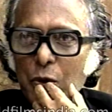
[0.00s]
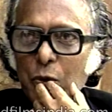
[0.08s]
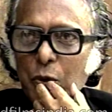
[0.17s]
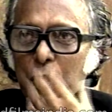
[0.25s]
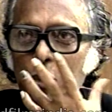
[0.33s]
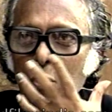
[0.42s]

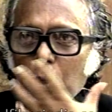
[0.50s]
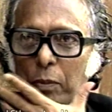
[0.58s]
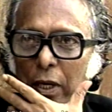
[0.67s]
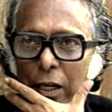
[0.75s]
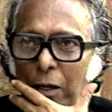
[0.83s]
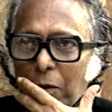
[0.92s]
which could
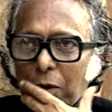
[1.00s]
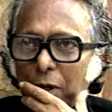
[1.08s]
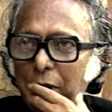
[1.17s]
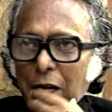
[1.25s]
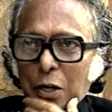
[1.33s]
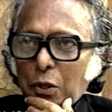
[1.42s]
be
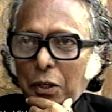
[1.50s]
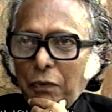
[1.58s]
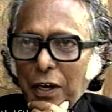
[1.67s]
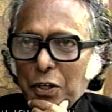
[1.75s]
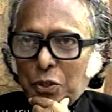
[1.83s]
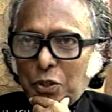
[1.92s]
read on the
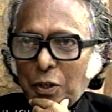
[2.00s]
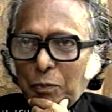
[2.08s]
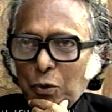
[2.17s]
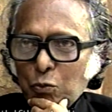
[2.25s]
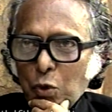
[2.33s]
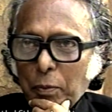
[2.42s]
face of
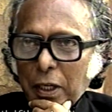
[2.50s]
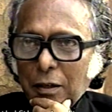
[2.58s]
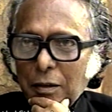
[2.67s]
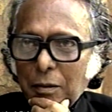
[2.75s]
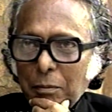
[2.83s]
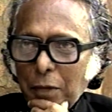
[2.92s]
the woman,
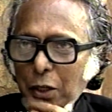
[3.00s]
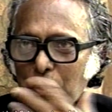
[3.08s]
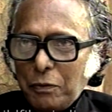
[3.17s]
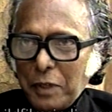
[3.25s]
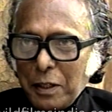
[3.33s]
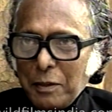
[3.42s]

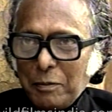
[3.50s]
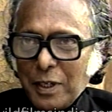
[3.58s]
Madhavi,